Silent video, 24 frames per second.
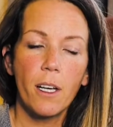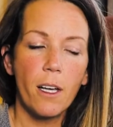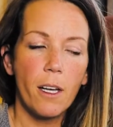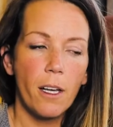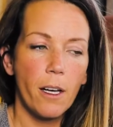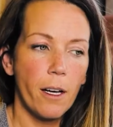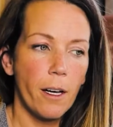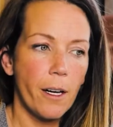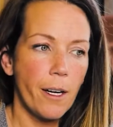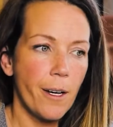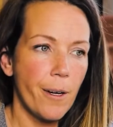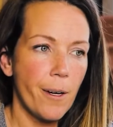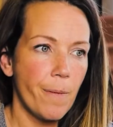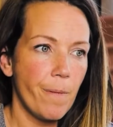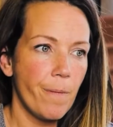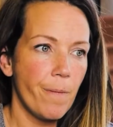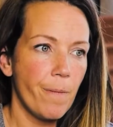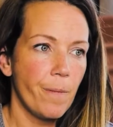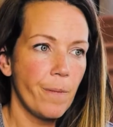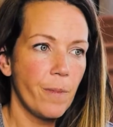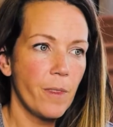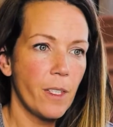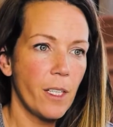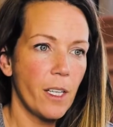Um,
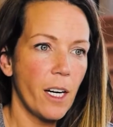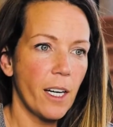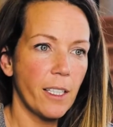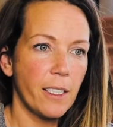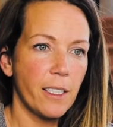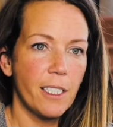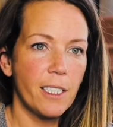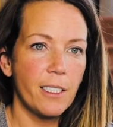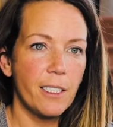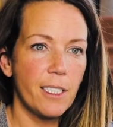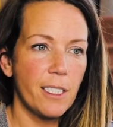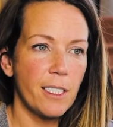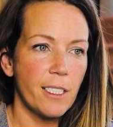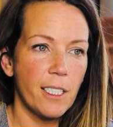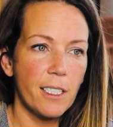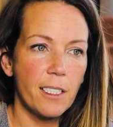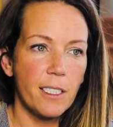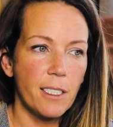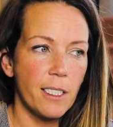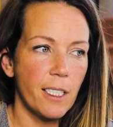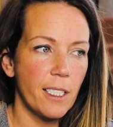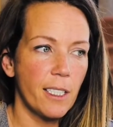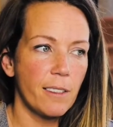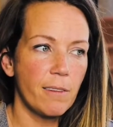a
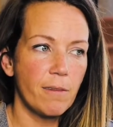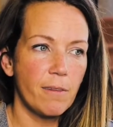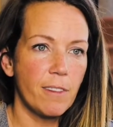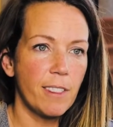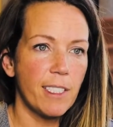consistent